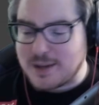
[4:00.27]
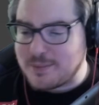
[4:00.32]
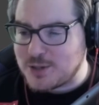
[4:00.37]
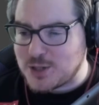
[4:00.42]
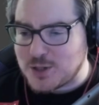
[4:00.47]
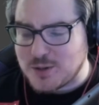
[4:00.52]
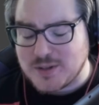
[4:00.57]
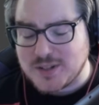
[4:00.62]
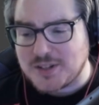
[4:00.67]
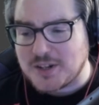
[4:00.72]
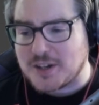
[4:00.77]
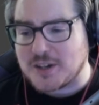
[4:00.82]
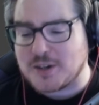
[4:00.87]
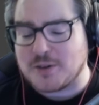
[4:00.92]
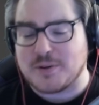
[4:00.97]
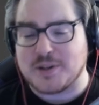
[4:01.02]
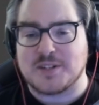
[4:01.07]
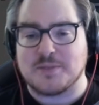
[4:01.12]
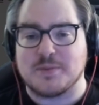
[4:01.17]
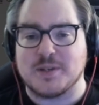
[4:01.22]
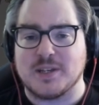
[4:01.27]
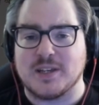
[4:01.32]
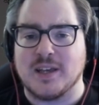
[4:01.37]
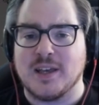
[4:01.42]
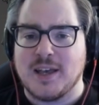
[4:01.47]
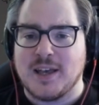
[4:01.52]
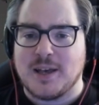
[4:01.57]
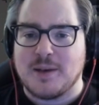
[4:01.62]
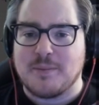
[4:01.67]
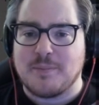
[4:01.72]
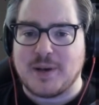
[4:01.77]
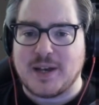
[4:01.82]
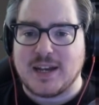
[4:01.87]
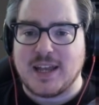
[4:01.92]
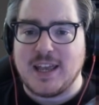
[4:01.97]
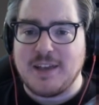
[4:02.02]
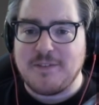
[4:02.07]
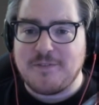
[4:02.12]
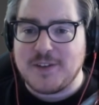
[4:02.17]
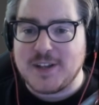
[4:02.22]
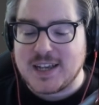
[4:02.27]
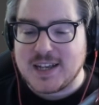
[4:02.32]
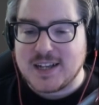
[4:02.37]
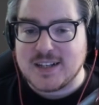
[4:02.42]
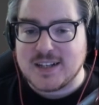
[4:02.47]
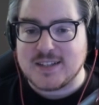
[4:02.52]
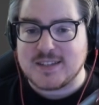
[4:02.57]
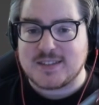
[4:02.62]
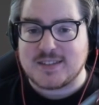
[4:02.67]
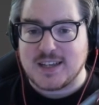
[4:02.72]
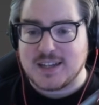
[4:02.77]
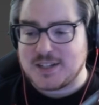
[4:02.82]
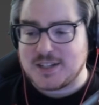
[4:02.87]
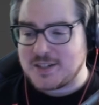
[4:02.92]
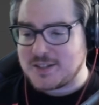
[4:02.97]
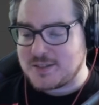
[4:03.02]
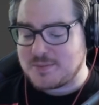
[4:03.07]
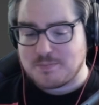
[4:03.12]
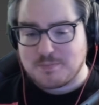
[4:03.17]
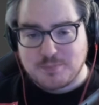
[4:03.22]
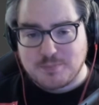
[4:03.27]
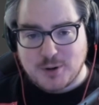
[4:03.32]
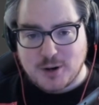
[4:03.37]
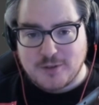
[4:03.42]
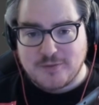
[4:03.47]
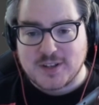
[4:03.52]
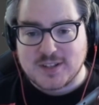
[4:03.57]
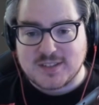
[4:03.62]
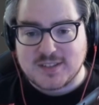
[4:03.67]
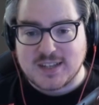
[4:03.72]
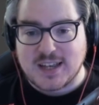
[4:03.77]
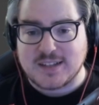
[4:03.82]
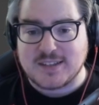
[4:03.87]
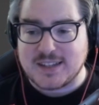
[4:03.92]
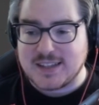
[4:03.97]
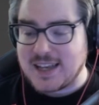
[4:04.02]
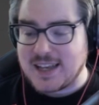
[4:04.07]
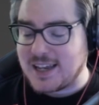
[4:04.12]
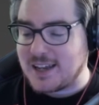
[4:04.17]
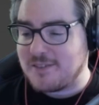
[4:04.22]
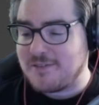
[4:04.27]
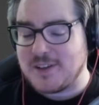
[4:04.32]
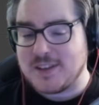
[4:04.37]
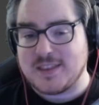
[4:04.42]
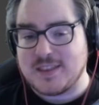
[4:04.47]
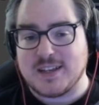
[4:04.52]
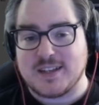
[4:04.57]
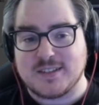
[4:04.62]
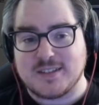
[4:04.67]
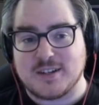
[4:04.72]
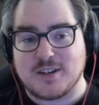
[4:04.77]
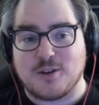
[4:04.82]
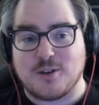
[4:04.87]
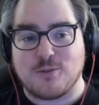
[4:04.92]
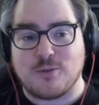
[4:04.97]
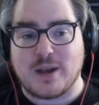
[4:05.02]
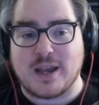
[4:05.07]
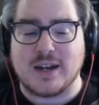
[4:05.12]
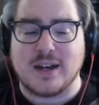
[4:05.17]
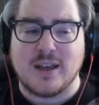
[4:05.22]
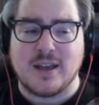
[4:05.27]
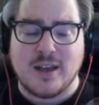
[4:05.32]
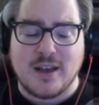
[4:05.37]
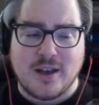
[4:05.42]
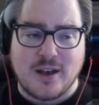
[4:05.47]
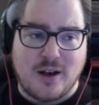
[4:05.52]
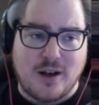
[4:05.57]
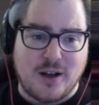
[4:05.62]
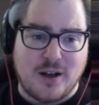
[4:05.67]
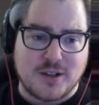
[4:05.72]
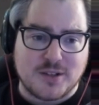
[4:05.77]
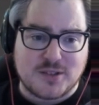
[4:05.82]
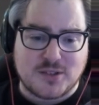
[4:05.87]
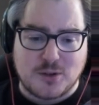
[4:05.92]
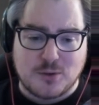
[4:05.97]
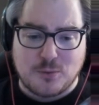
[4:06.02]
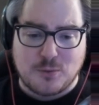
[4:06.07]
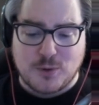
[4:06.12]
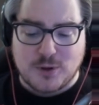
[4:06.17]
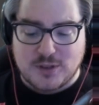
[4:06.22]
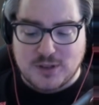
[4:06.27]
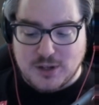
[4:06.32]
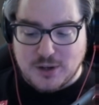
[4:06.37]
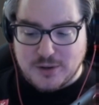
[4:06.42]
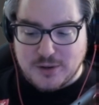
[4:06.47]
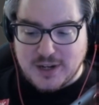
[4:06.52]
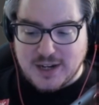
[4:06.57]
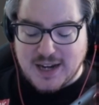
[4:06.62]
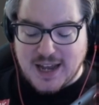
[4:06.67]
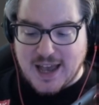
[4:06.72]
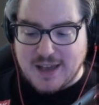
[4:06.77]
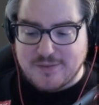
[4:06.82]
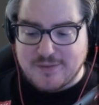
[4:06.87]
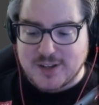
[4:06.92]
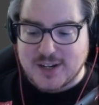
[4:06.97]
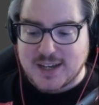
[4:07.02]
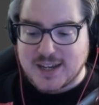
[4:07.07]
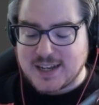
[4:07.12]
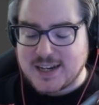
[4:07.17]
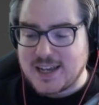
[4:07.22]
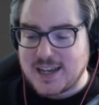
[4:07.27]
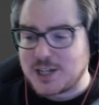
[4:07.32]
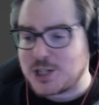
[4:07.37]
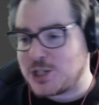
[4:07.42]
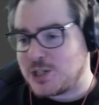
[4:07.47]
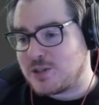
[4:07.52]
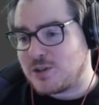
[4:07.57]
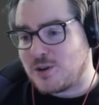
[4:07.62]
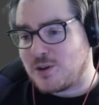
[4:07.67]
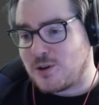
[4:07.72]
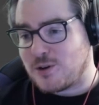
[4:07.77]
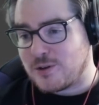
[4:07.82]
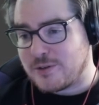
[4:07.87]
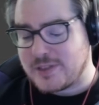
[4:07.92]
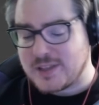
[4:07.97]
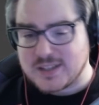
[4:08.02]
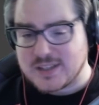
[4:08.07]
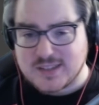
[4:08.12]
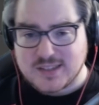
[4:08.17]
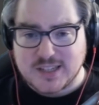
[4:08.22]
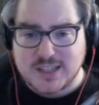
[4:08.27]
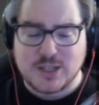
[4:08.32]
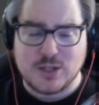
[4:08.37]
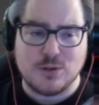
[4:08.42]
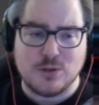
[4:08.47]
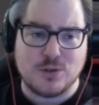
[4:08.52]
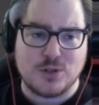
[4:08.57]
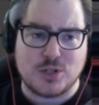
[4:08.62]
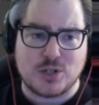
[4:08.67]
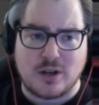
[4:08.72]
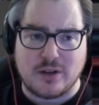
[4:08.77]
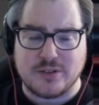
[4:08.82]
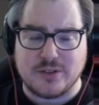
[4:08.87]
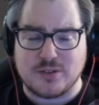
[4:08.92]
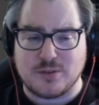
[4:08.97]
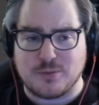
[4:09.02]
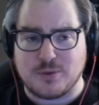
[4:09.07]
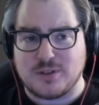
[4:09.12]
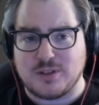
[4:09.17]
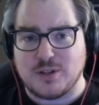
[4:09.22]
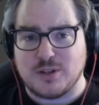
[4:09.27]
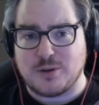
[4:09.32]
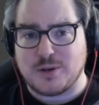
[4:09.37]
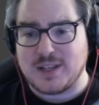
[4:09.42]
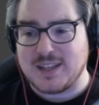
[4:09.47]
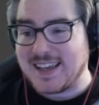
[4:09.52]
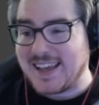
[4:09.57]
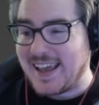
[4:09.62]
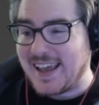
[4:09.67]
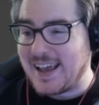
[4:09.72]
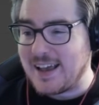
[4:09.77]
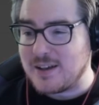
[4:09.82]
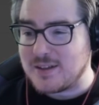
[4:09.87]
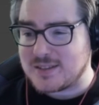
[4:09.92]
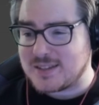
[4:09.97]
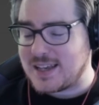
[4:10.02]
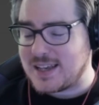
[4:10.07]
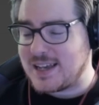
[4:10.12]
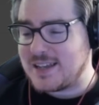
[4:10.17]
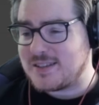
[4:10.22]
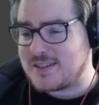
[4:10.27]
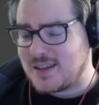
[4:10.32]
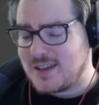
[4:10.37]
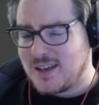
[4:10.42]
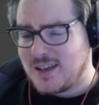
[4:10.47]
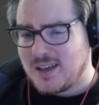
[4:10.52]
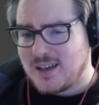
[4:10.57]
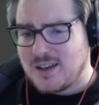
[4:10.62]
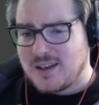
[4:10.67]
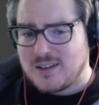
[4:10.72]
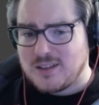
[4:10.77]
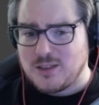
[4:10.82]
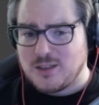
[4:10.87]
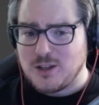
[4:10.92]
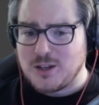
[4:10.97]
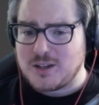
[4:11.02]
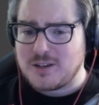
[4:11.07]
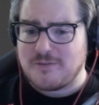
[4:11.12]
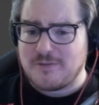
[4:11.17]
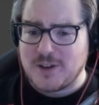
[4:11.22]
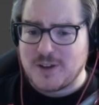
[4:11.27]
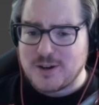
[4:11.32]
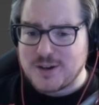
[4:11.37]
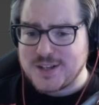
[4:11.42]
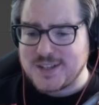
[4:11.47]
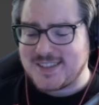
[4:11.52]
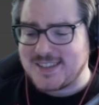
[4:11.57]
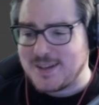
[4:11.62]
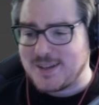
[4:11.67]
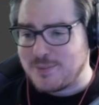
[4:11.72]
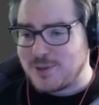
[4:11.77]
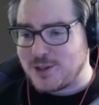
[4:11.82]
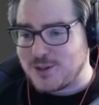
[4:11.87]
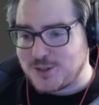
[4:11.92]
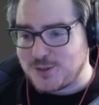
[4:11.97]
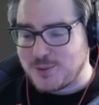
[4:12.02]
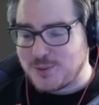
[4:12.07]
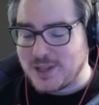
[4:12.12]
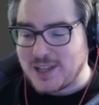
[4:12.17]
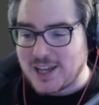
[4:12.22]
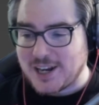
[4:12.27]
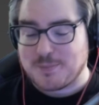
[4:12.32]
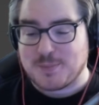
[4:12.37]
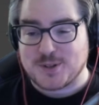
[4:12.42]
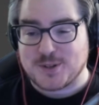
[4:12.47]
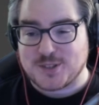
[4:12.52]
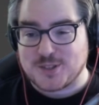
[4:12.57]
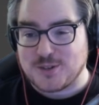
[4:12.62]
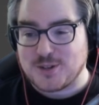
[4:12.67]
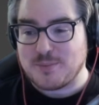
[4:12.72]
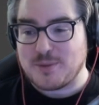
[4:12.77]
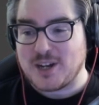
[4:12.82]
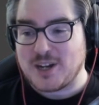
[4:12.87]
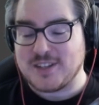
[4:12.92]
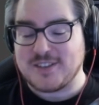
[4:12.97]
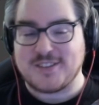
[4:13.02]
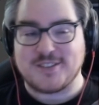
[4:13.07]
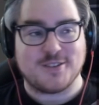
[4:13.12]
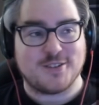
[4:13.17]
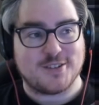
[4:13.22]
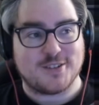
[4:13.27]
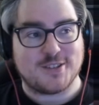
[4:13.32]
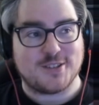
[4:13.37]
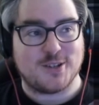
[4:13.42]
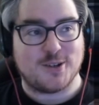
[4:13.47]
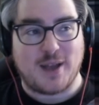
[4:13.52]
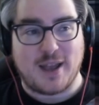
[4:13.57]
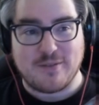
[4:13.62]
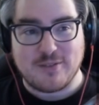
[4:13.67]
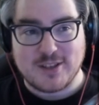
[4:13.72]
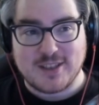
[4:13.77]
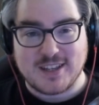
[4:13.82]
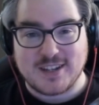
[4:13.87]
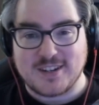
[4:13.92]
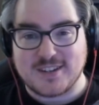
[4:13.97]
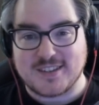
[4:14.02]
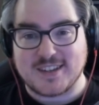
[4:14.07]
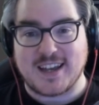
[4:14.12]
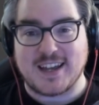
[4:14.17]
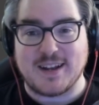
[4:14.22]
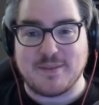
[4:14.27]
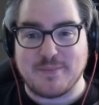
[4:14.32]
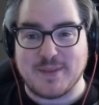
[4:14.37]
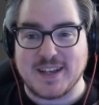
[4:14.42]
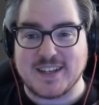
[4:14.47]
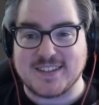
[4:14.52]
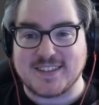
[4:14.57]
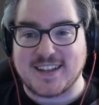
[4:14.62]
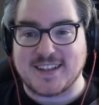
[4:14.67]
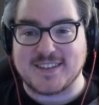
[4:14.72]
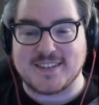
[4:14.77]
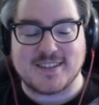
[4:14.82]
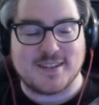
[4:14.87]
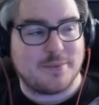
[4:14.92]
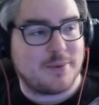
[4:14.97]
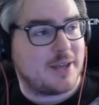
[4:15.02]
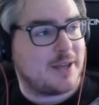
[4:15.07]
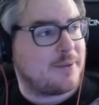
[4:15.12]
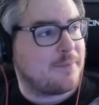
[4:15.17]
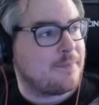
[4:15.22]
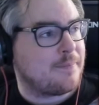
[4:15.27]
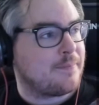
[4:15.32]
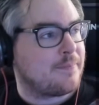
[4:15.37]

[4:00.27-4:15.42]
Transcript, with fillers: I'm sure it's not going to be, but if it is, it just perfect sense and they can fit things in great. Also worth noting having a connection to Earth is huge. Also worth noting the Chaos Gates look very similar to a lot of Persona monsters, so everything just kind of makes sense to me.